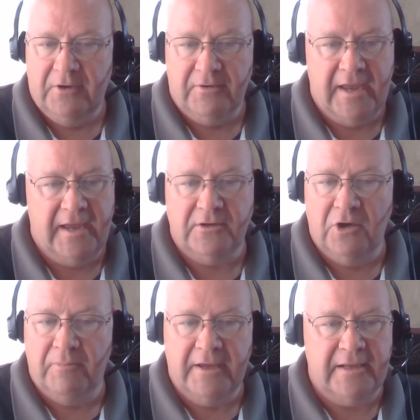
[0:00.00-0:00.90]
Okay,
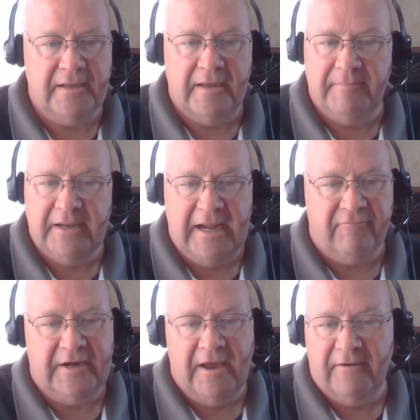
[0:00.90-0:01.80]
nobody. I mean,
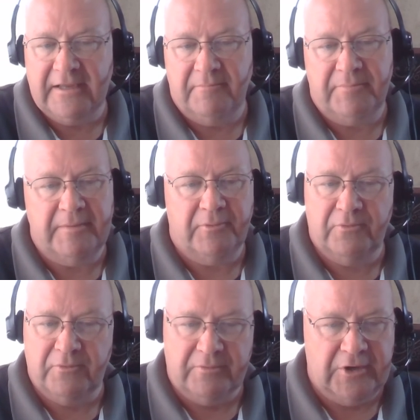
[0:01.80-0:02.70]
every now and again,
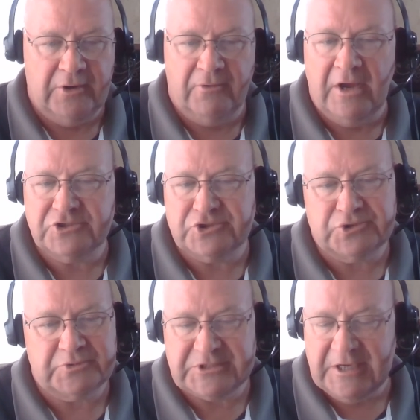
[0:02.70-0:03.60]
people, you know,
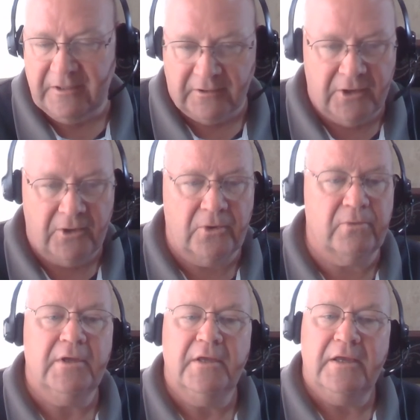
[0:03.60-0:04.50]
ushers would say hello,